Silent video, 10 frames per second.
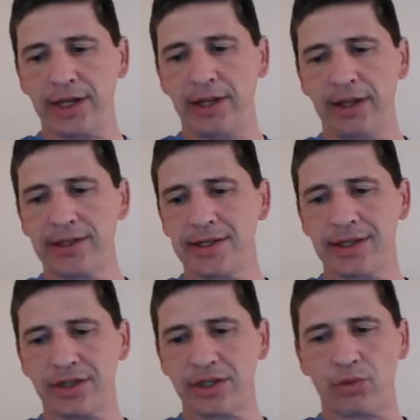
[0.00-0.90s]
And this
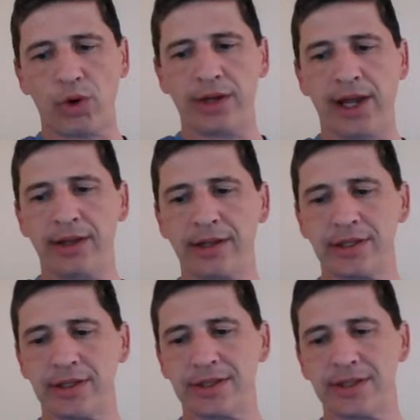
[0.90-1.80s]
isn't just one day.
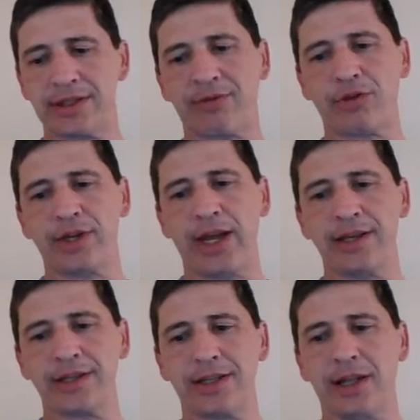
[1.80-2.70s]
This is several
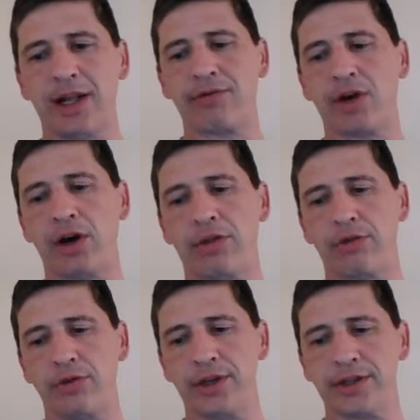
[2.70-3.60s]
days that I've gone
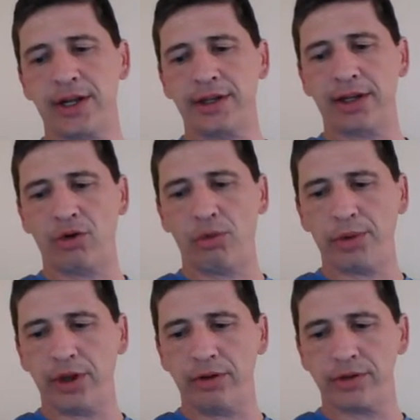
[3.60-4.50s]
through these that I didn't
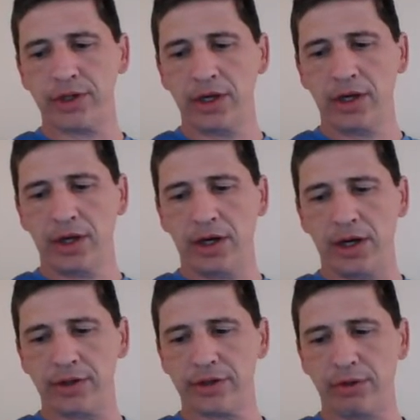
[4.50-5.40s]
open those.
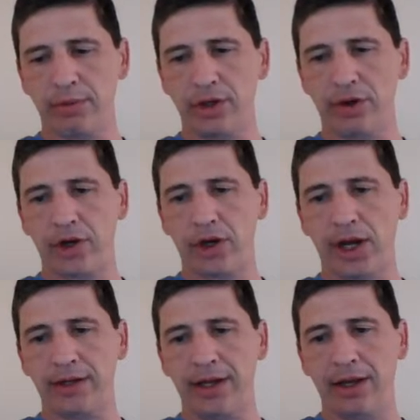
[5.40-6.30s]
But a good
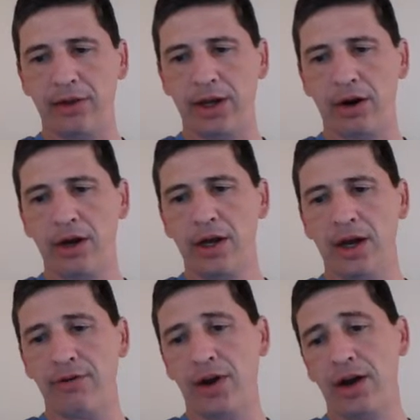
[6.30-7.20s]
idea there
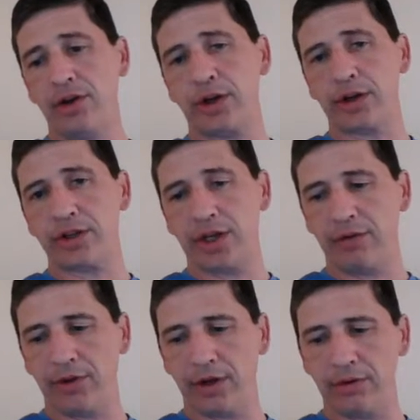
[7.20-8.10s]
of how you can
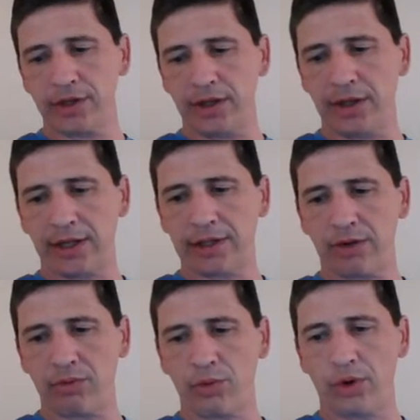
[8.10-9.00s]
achieve those, and that's
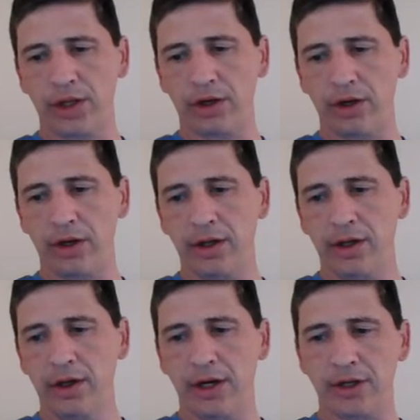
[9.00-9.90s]
really good
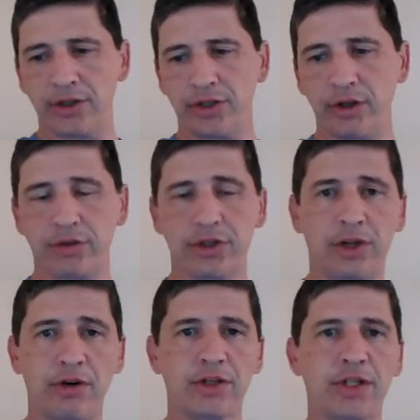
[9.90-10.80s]
to do. So
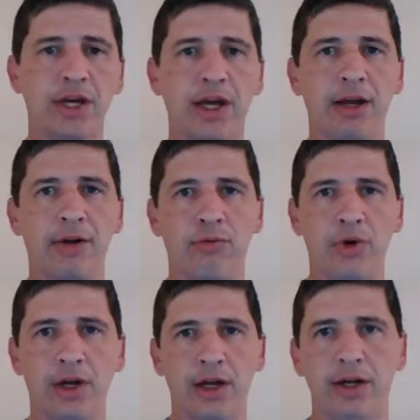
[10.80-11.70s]
there's
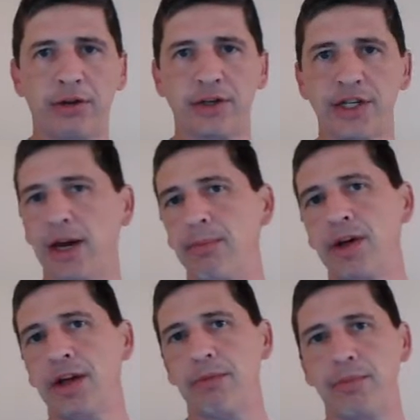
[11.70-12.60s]
another tip.
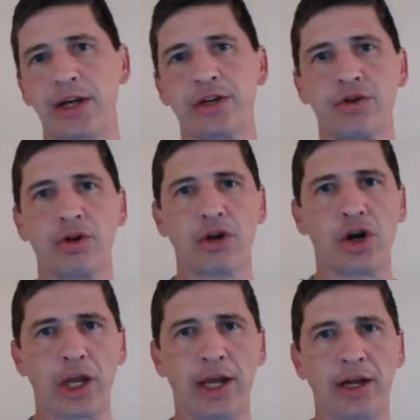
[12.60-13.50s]
Make sure you're
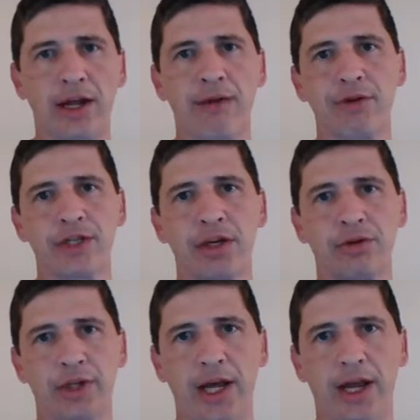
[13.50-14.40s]
logging in every
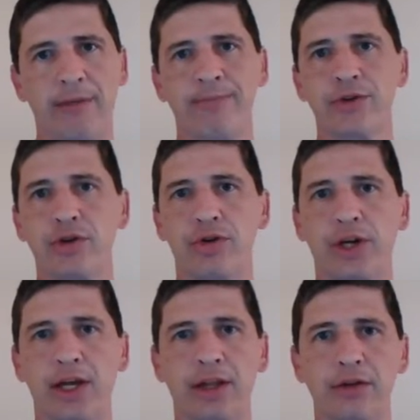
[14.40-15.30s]
single day so you're
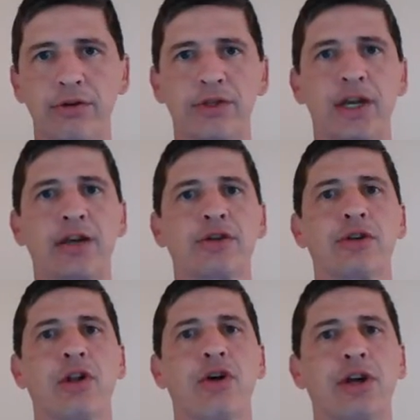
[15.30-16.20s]
getting those
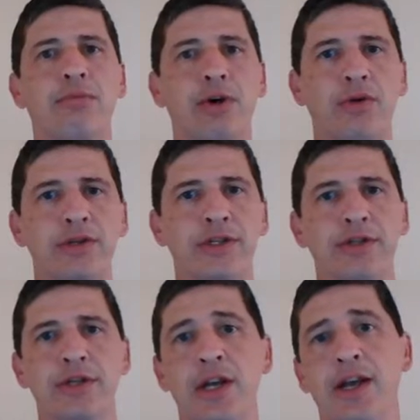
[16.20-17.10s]
extra login
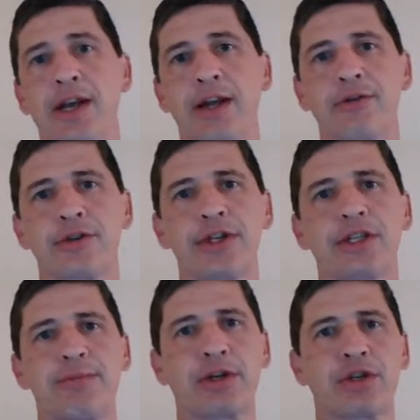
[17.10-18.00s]
bonuses. And if there's any
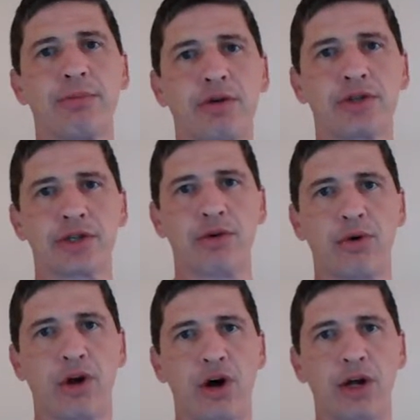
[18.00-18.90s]
special bonuses
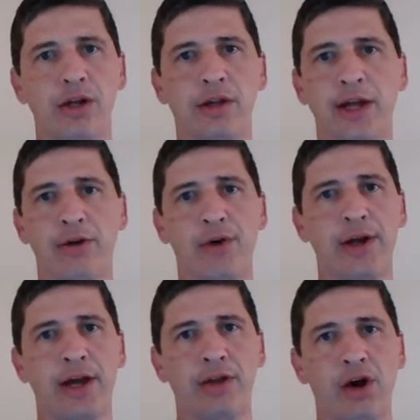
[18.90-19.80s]
going on, like
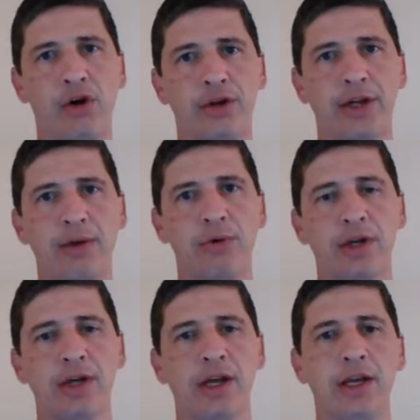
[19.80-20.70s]
right now the holiday
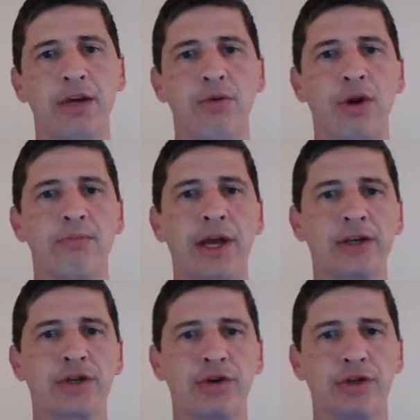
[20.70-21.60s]
one, you want to
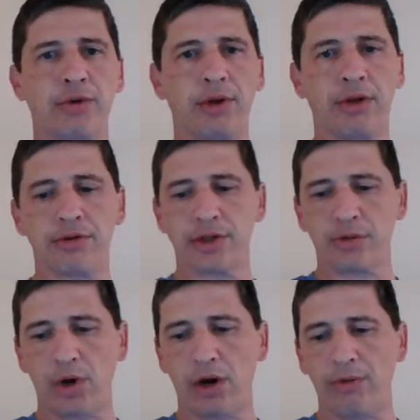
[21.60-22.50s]
make sure you're doing those
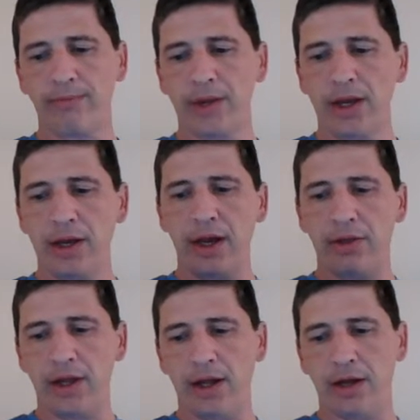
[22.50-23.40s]
as well.
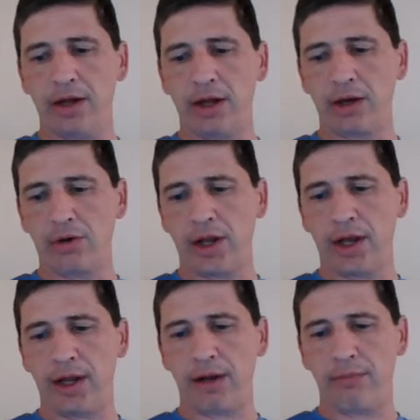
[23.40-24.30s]
And then going
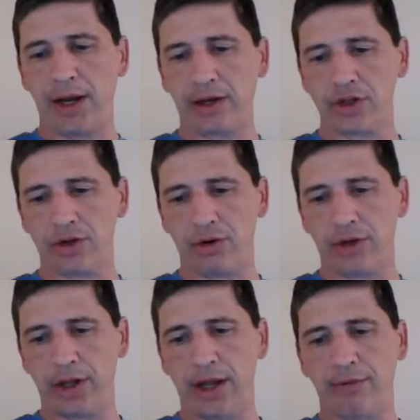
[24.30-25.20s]
ahead and making sure
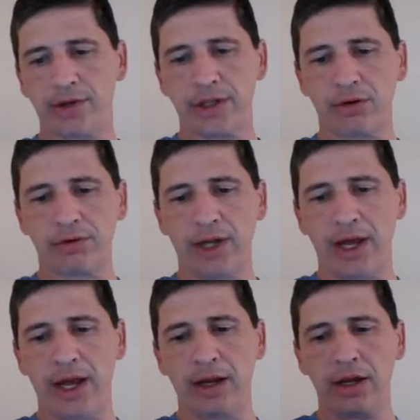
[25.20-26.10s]
that every single
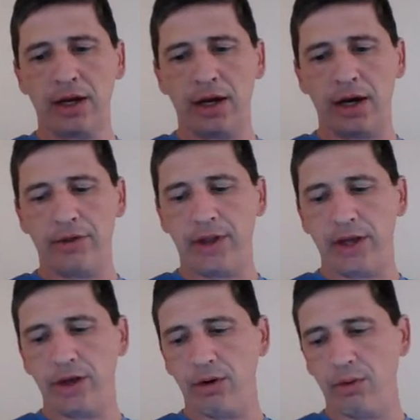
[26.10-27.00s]
day
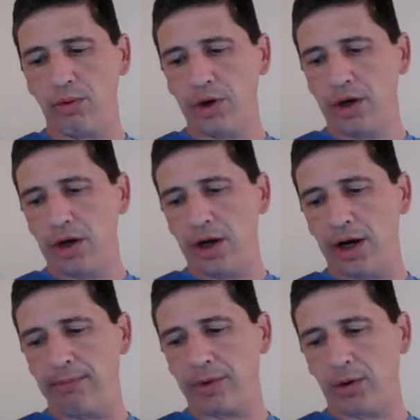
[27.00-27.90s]
that you
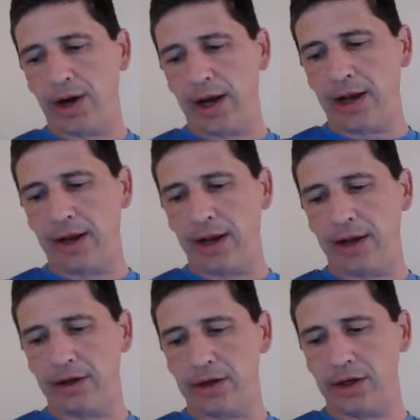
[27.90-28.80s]
go ahead
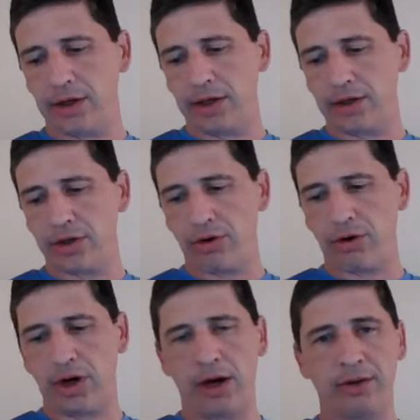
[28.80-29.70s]
and get
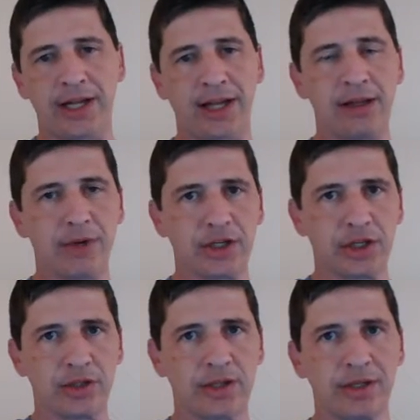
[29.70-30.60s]
your daily
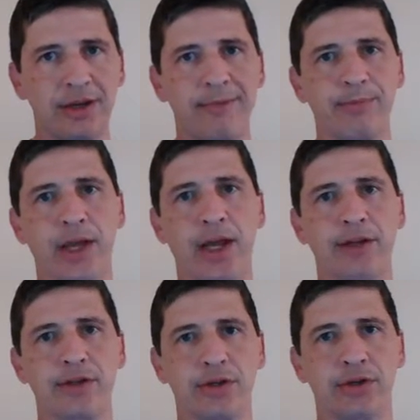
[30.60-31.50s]
missions
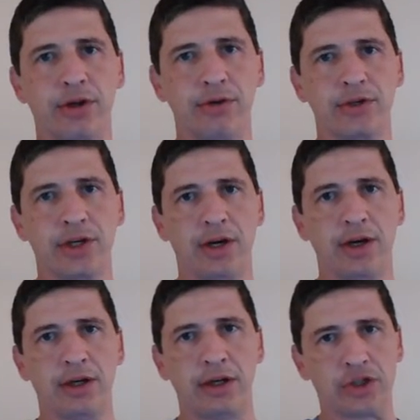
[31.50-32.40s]
and those
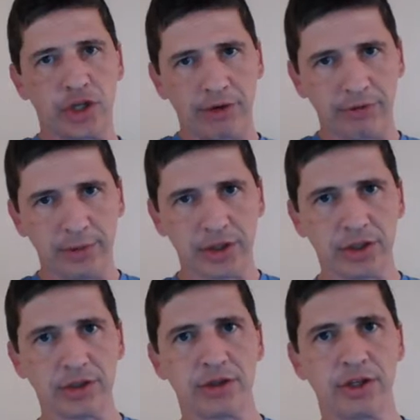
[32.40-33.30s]
achieved
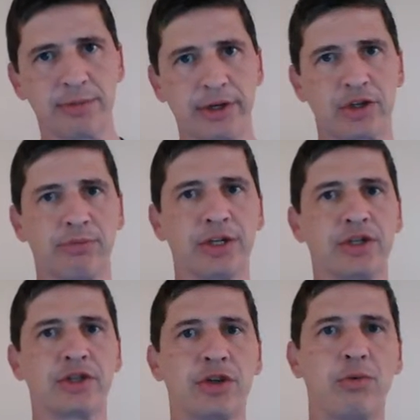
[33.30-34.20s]
missions, so the special
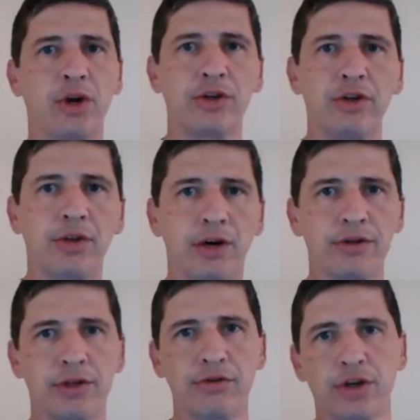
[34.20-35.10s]
missions. So you want to do
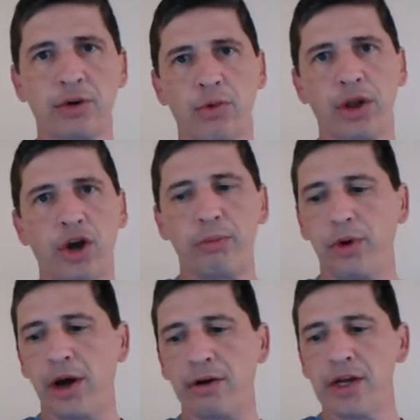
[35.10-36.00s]
those. Those are going to really help
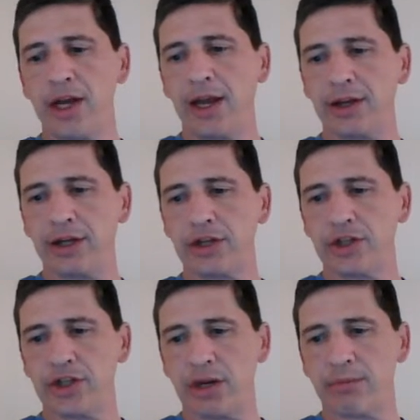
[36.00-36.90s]
you out and get
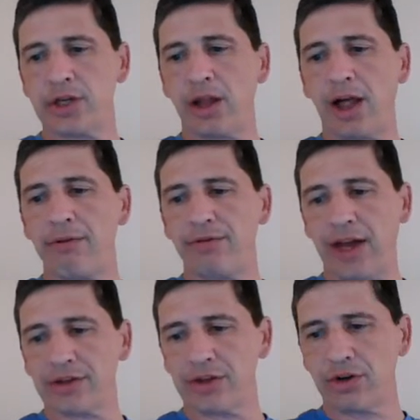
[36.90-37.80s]
you gems a lot
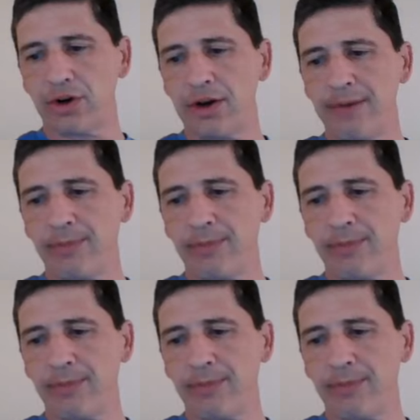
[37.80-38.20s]
faster.